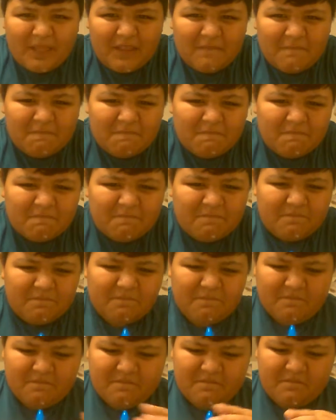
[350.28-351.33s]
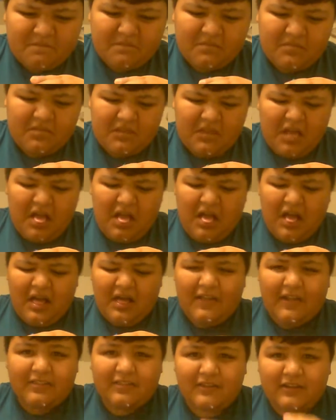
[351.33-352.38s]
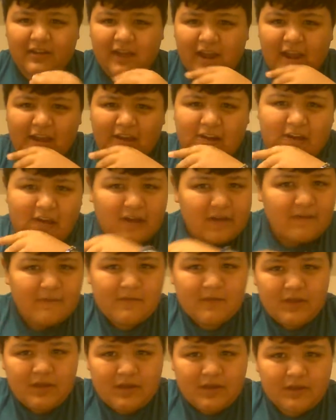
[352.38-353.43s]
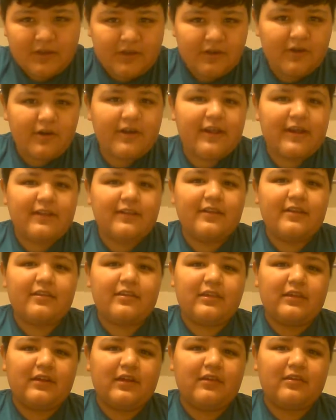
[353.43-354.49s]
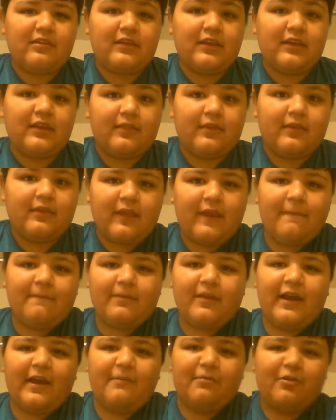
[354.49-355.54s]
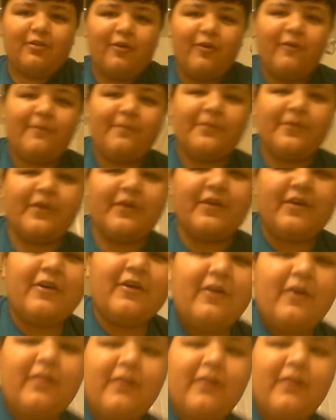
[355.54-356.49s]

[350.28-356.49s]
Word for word: Mm. Oh, that's kind of good and disgusting at the same time. So, hold on, hold on,